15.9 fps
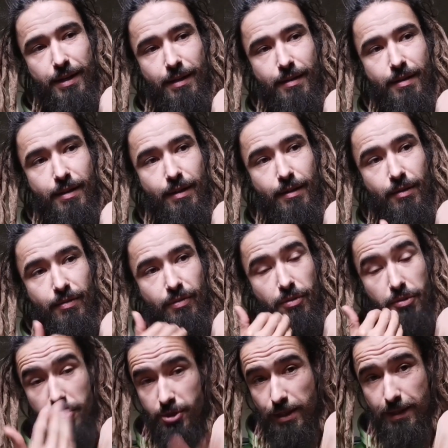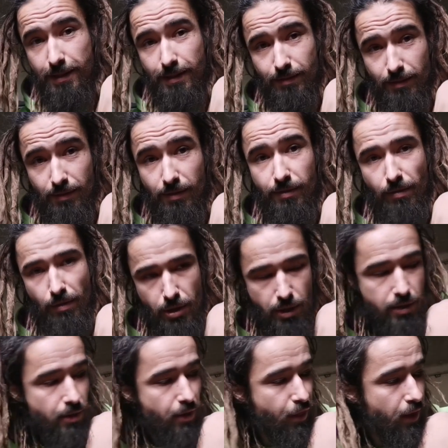And in synergetics and
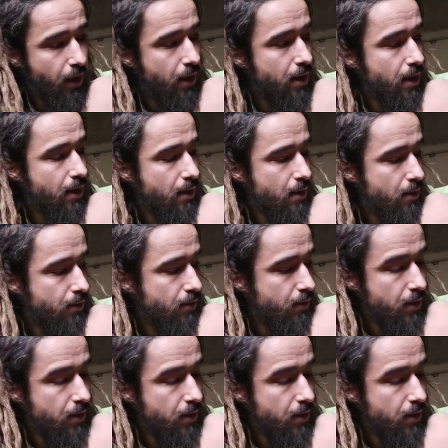circle thinking,